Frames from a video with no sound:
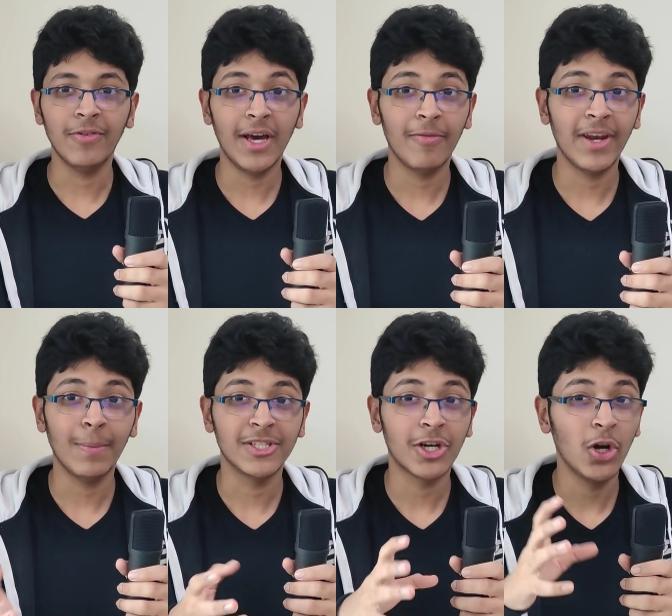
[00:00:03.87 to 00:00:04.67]
we are very
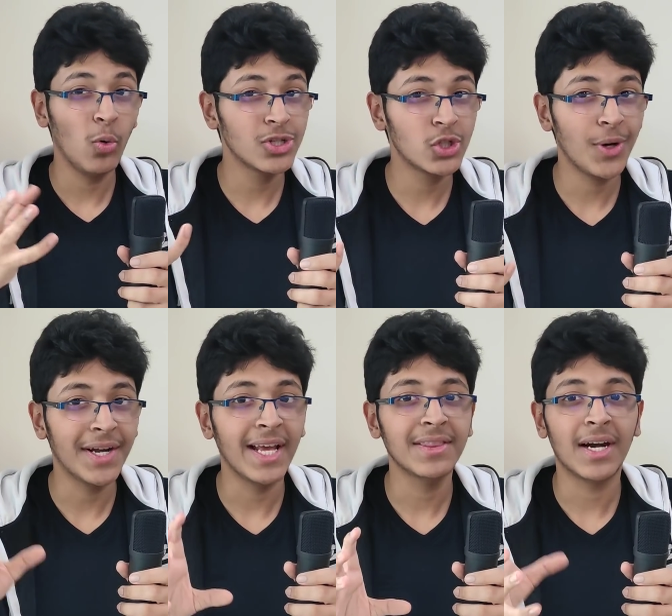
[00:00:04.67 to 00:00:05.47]
much close to
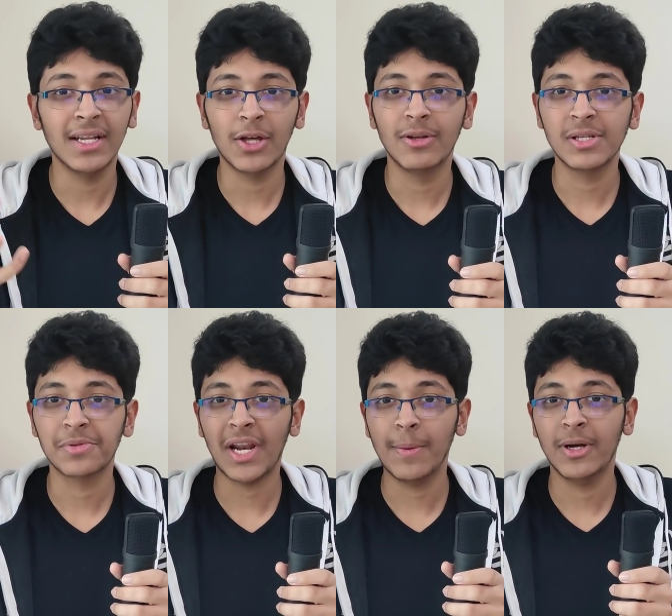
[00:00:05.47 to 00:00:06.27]
hitting 30,000
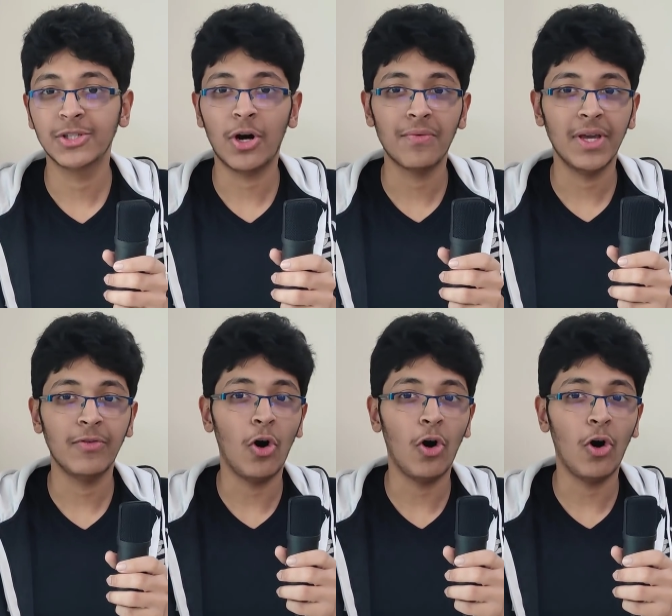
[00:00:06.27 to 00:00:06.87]
subscribers or we have